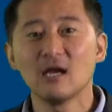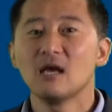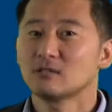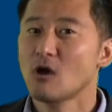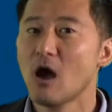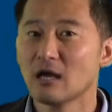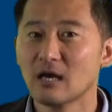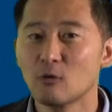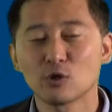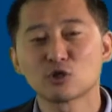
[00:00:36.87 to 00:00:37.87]
Taka
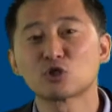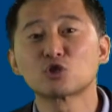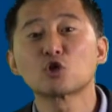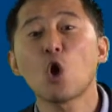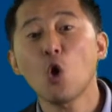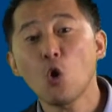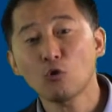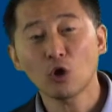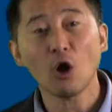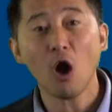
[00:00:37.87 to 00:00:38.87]
was so
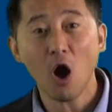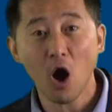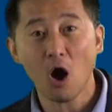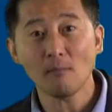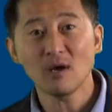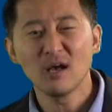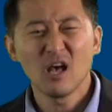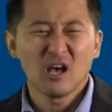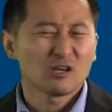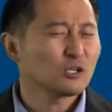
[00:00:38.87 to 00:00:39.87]
calm
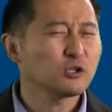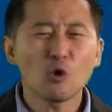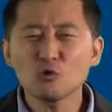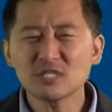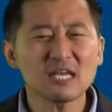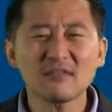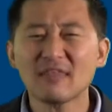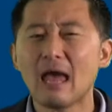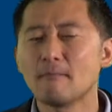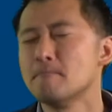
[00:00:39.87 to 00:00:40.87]
closing
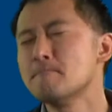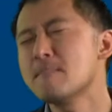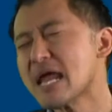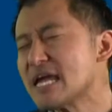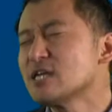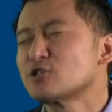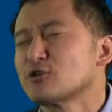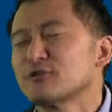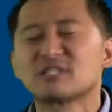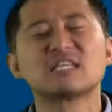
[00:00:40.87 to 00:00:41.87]
that major
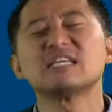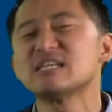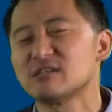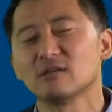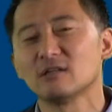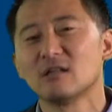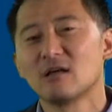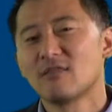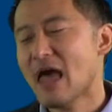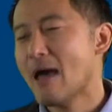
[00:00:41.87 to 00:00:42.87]
deal,
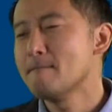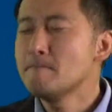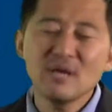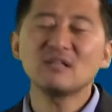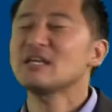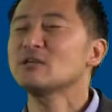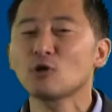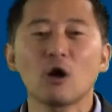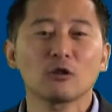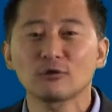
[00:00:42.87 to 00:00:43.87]
that $1
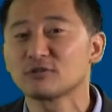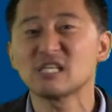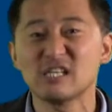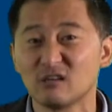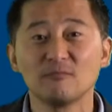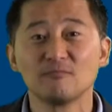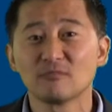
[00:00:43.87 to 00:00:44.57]
million deal.